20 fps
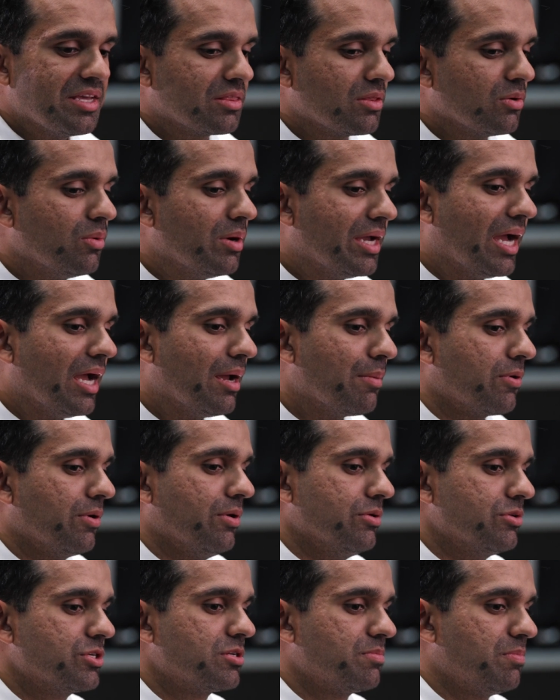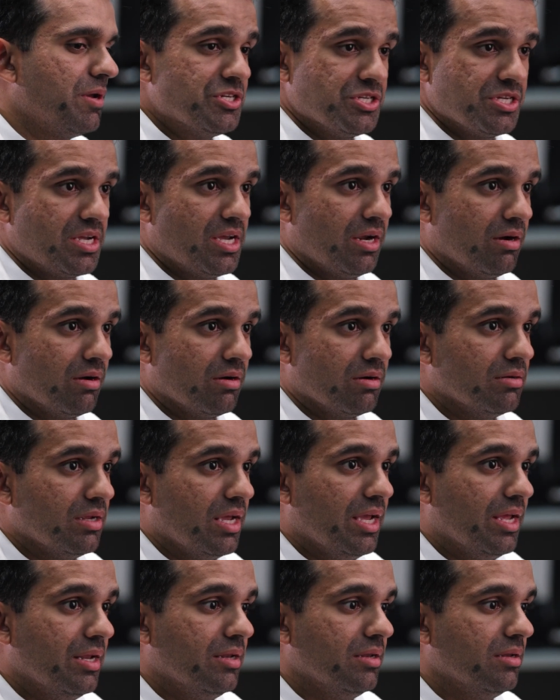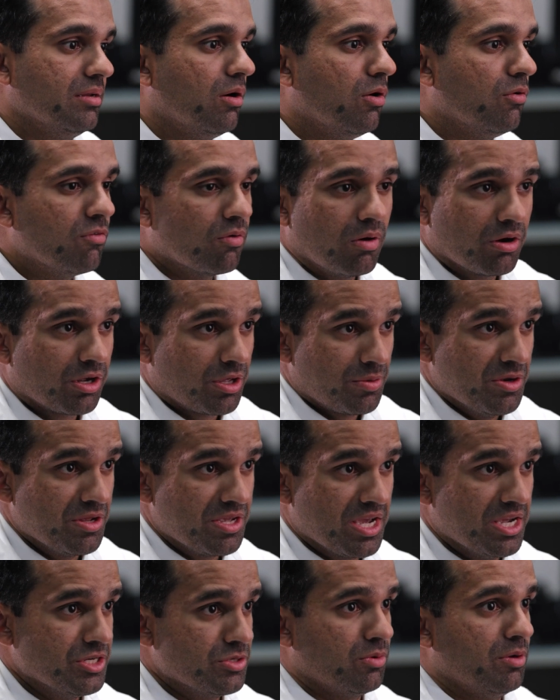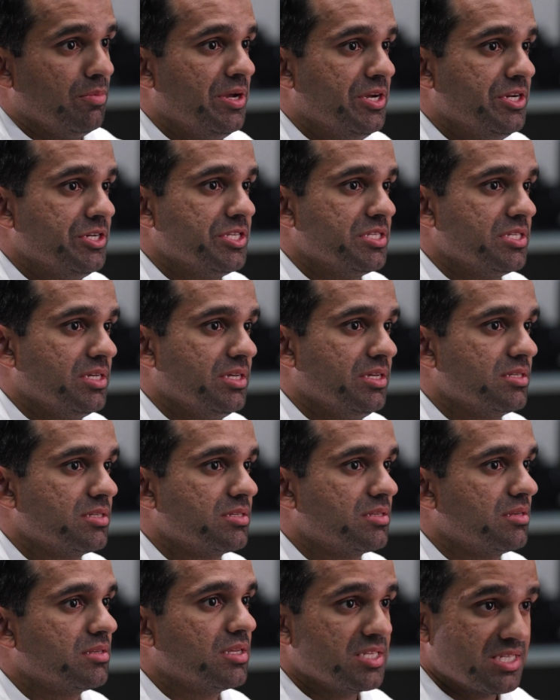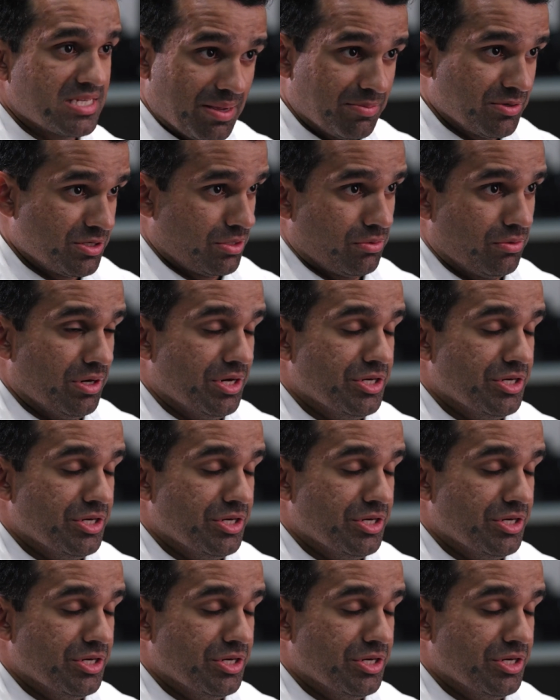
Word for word: think the way I approach patient care and overall communication with patients is establishing a